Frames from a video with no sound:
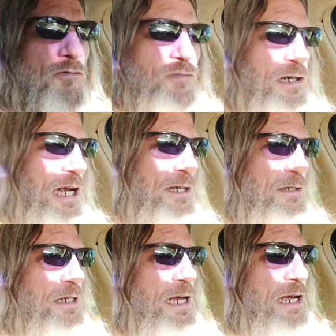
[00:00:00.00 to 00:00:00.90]
I often
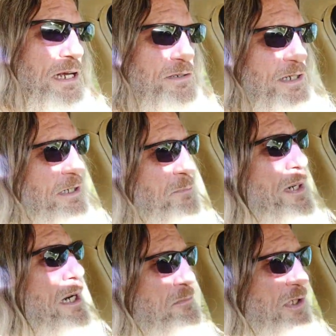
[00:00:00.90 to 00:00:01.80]
add
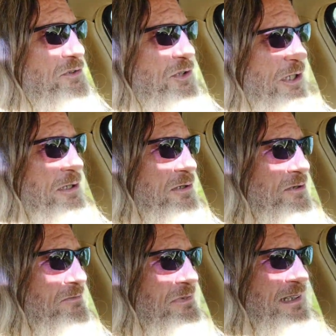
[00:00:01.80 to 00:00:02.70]
that he probably
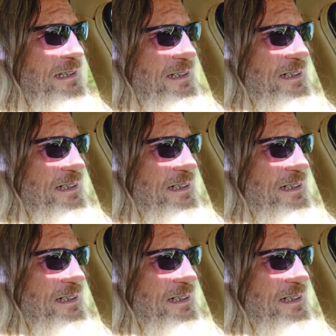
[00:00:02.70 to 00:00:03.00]
chuckled.